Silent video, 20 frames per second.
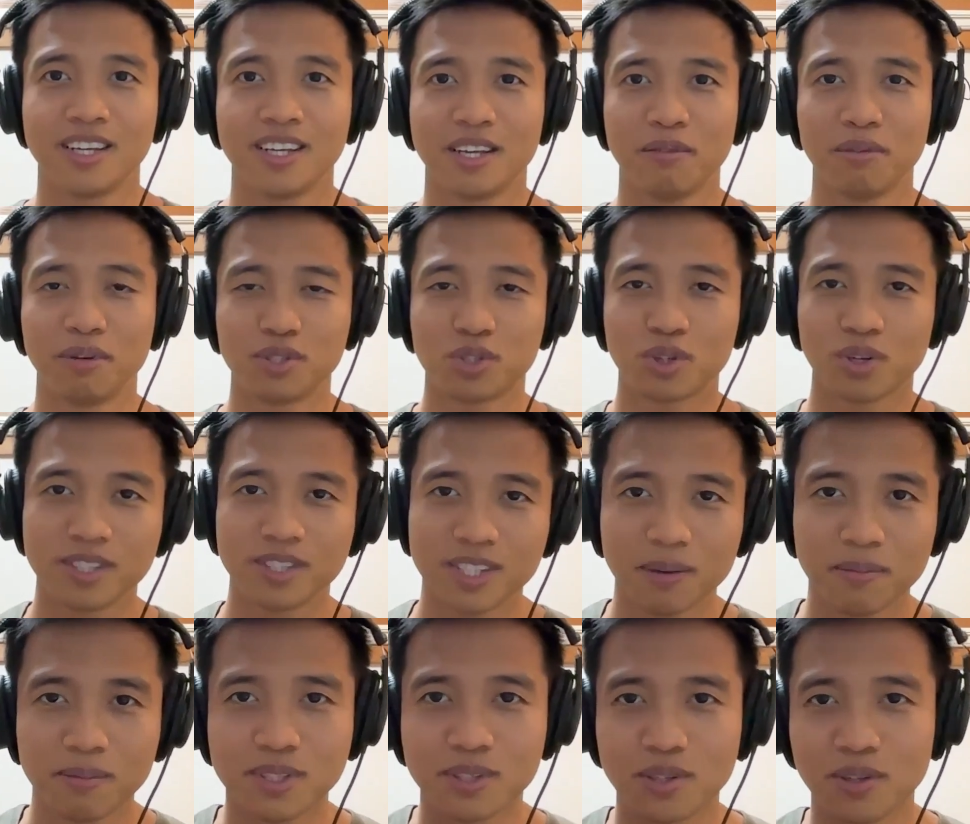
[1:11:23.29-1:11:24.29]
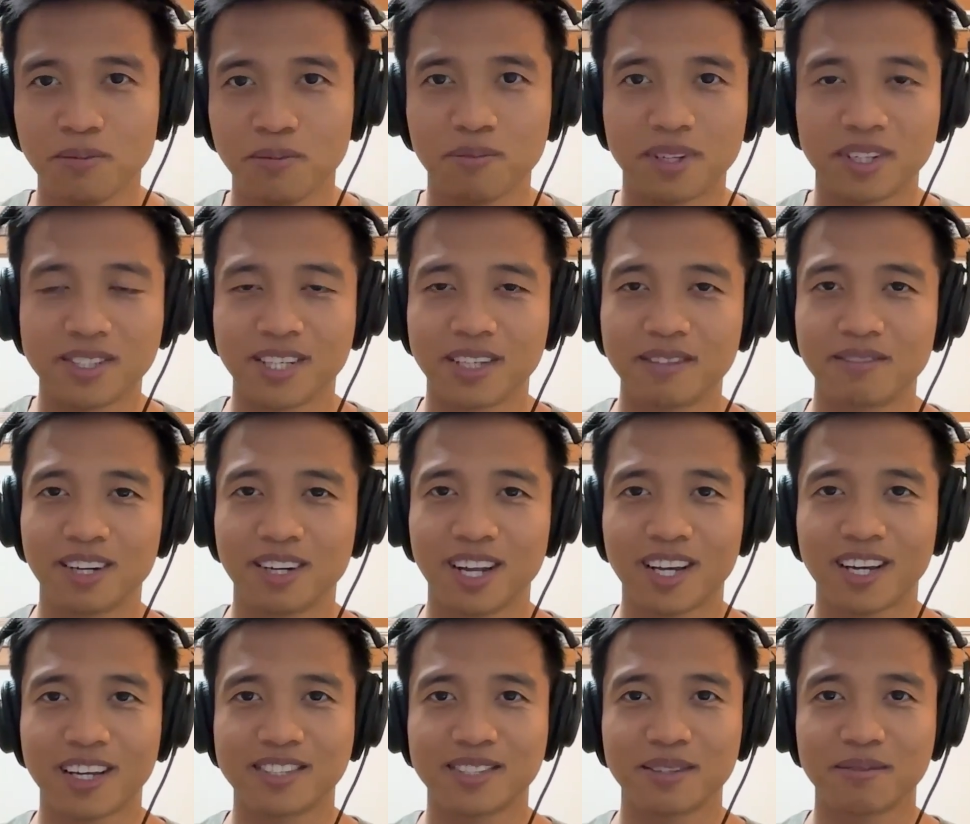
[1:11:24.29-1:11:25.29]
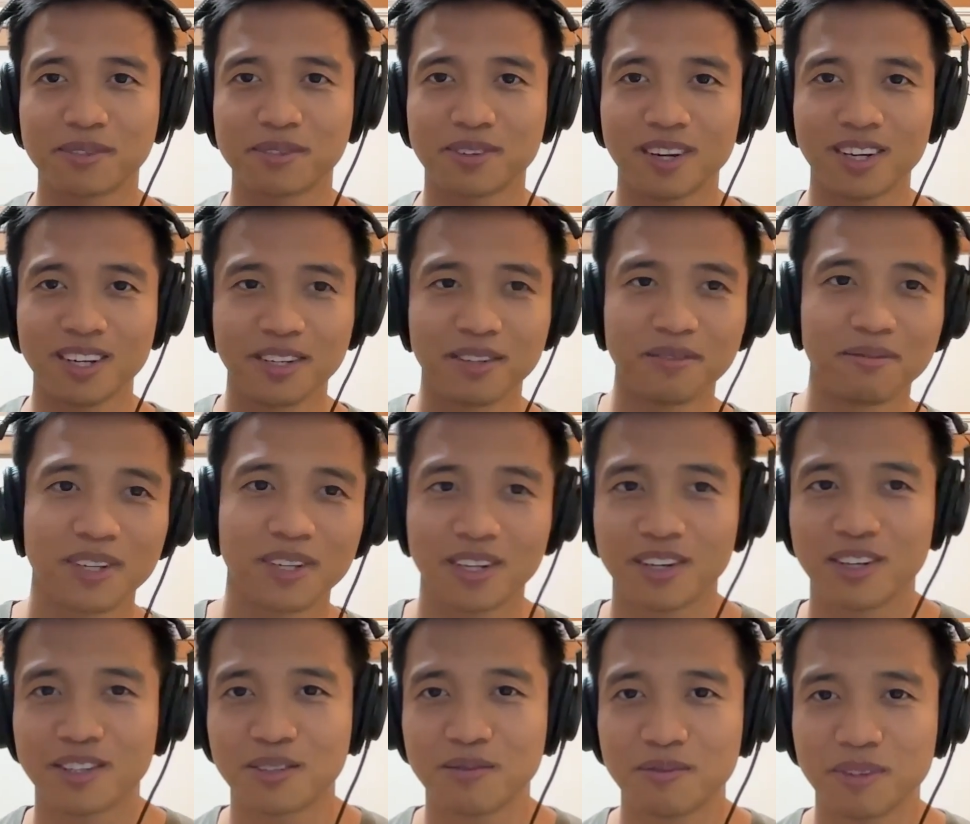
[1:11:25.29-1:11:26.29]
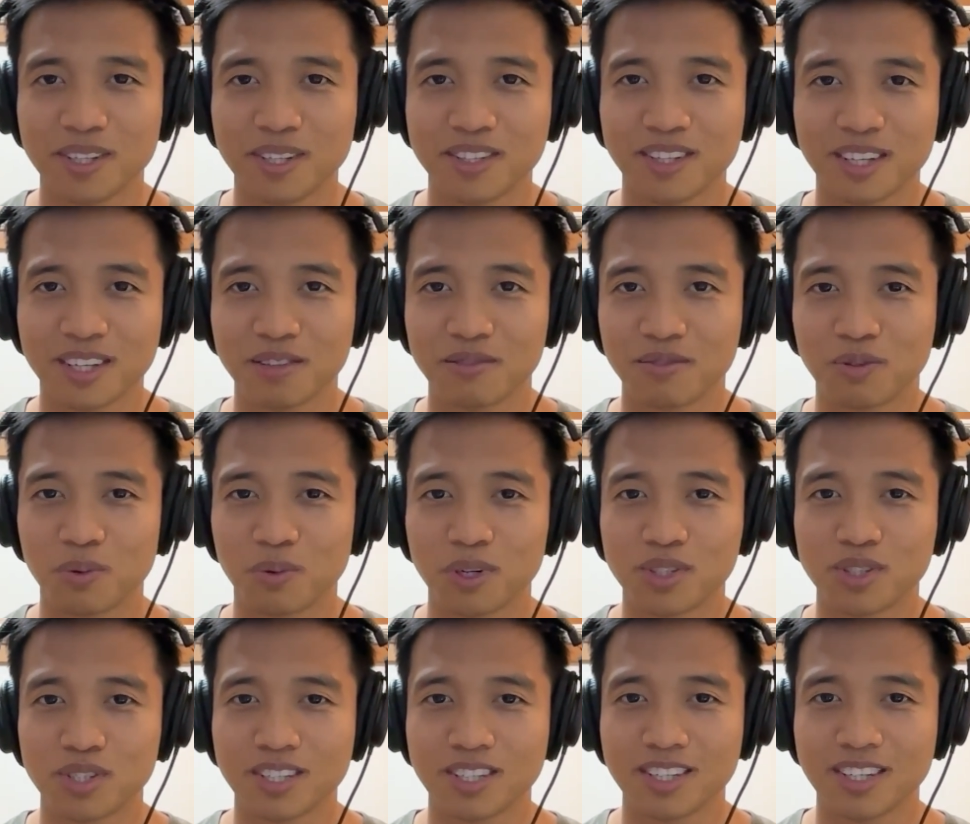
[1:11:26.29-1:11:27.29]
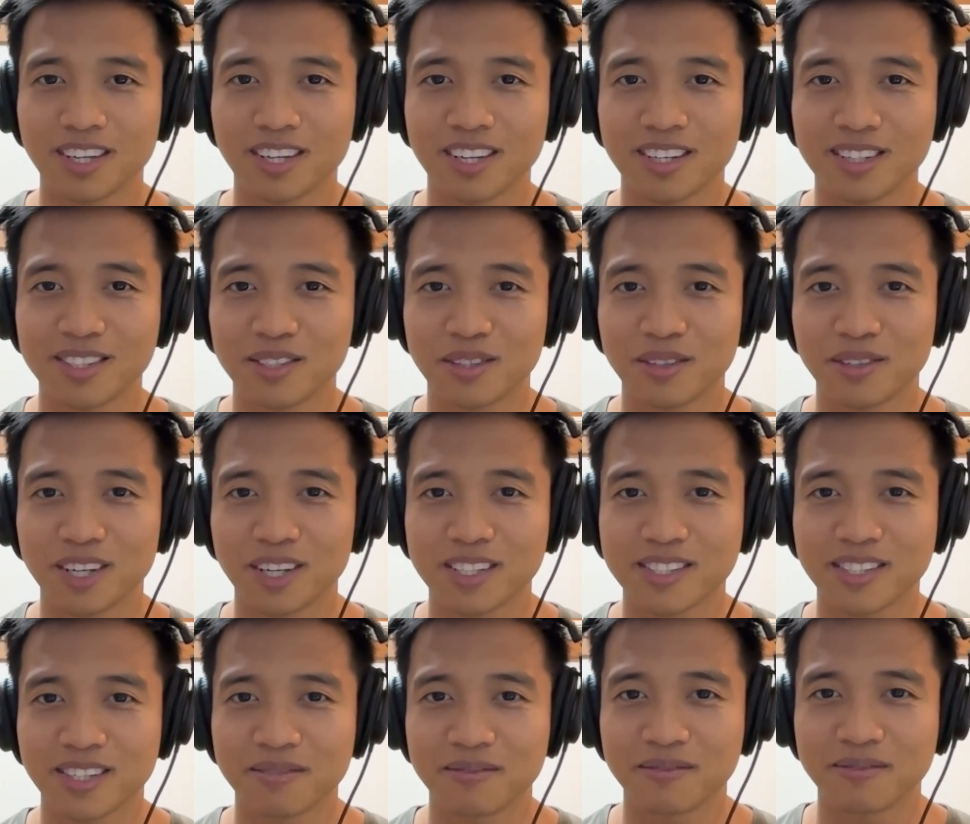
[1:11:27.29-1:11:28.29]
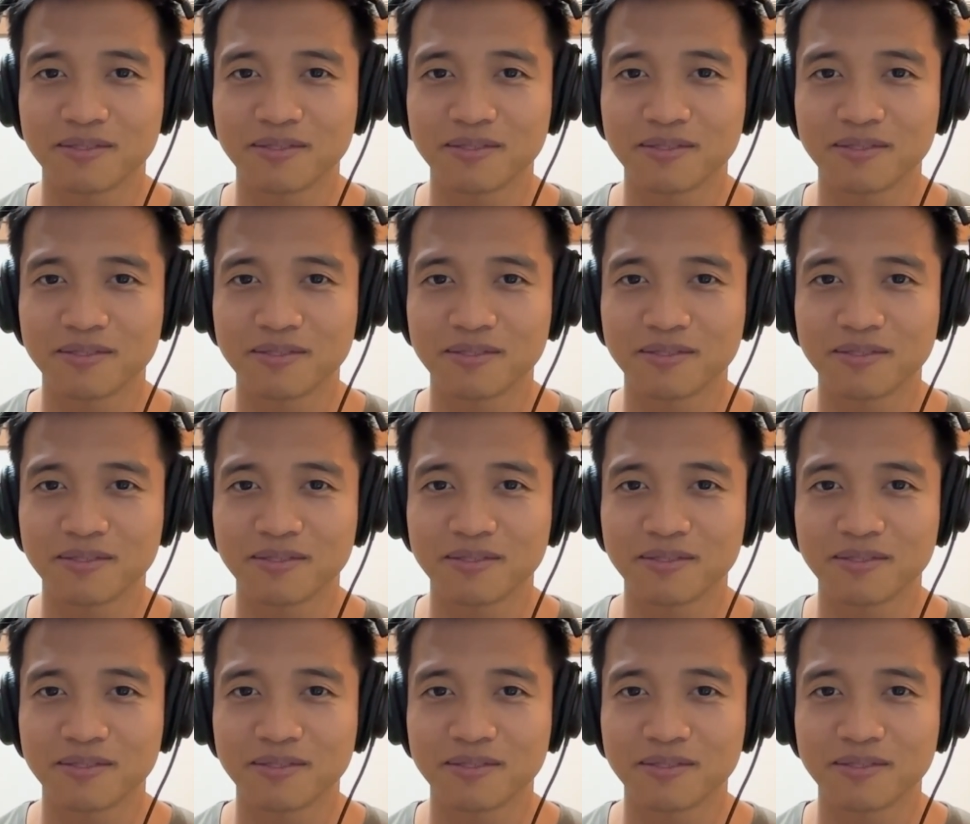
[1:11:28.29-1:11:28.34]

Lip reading: If you enjoyed this episode, please give a like and subscribe. Mean a lot to me. Thank you for watching and see you next time.